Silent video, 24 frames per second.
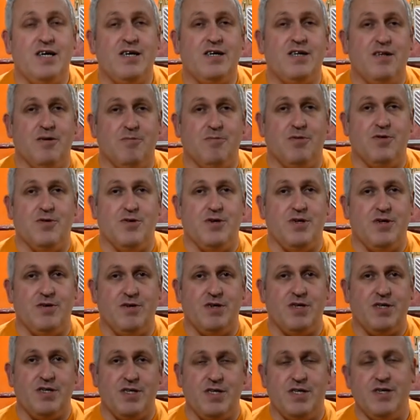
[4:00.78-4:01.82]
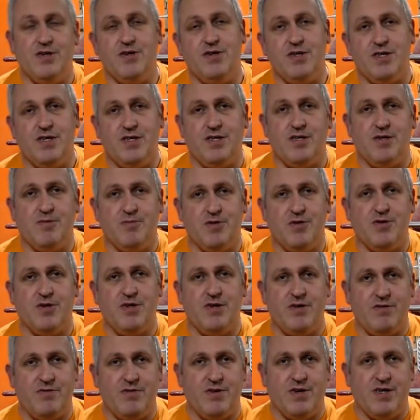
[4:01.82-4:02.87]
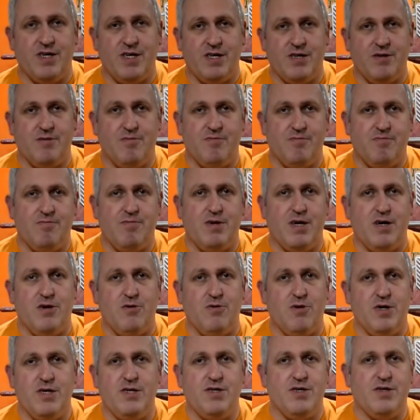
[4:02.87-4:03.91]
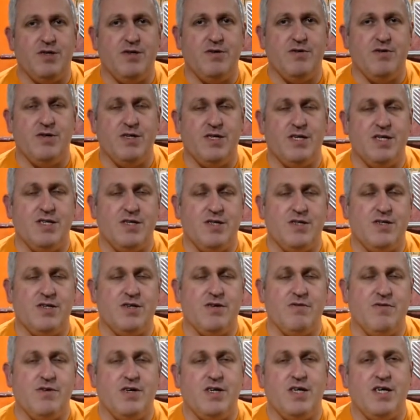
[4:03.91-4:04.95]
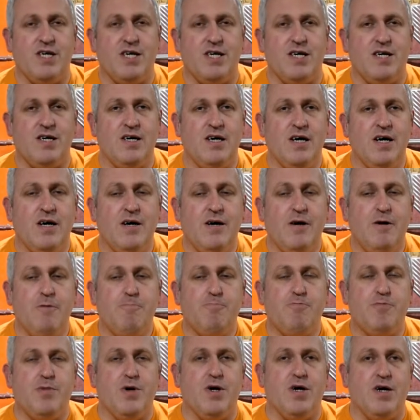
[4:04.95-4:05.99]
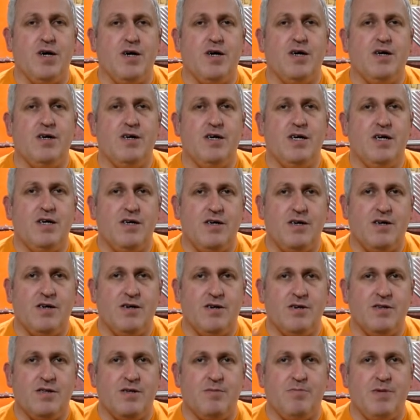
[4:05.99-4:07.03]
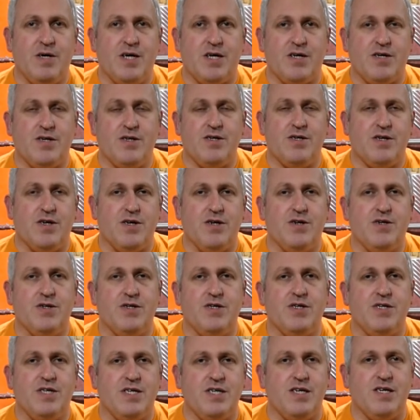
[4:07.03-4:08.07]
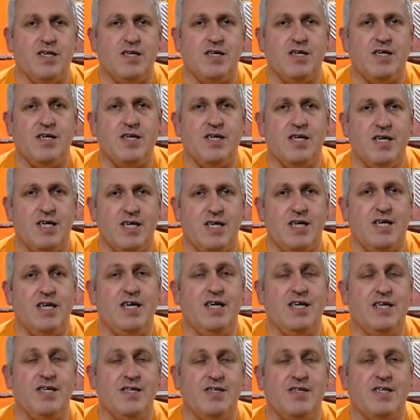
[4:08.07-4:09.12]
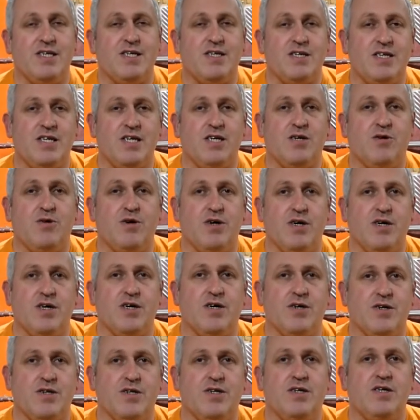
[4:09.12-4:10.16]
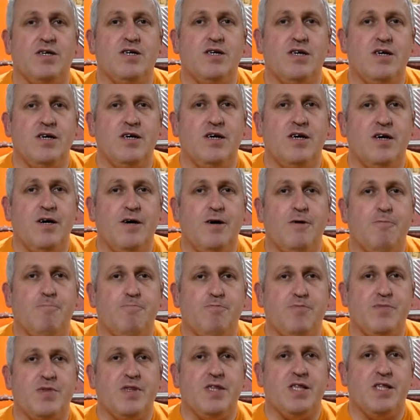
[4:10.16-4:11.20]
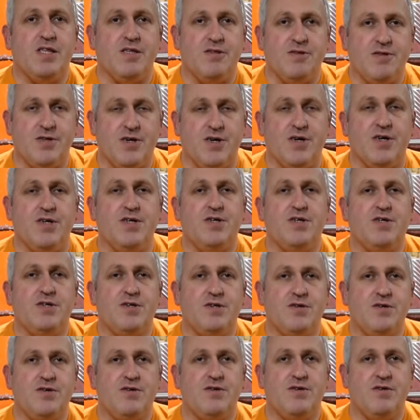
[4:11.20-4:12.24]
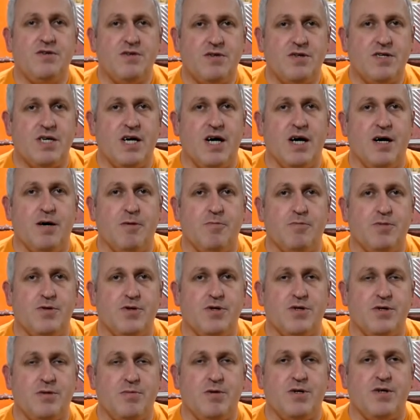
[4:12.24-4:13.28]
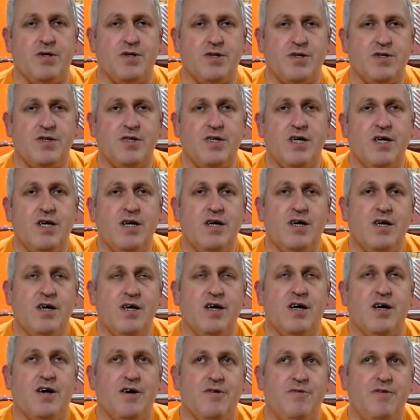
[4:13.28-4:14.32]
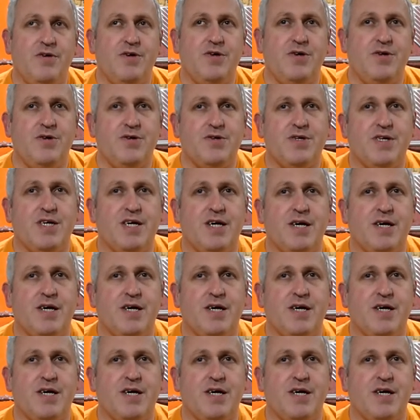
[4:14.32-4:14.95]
the more you actually do it, the more you find better ways of doing it and stuff like that. But the picture shows you that it is actually quite a good, nice toy box. I've used